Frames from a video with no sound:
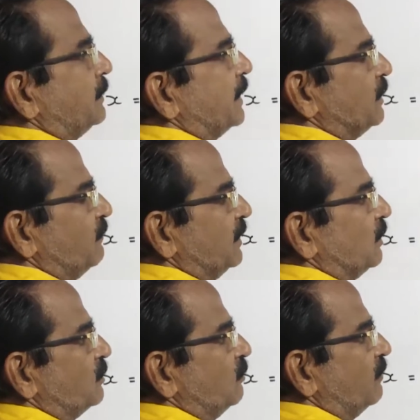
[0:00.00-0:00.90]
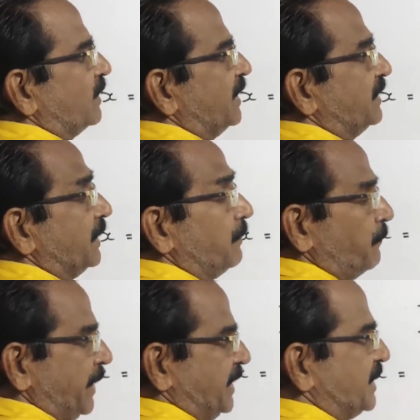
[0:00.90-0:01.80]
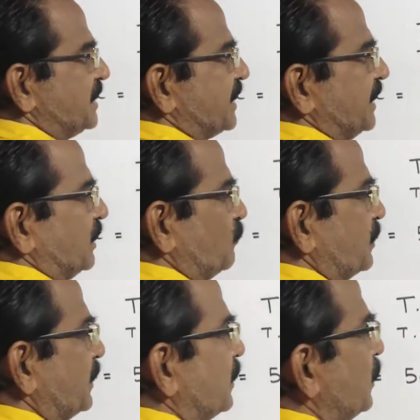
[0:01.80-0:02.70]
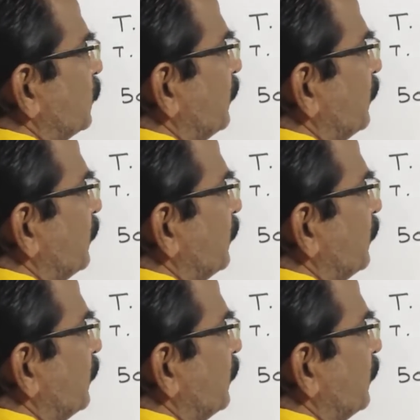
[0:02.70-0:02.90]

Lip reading: 31,100 minus 10,000.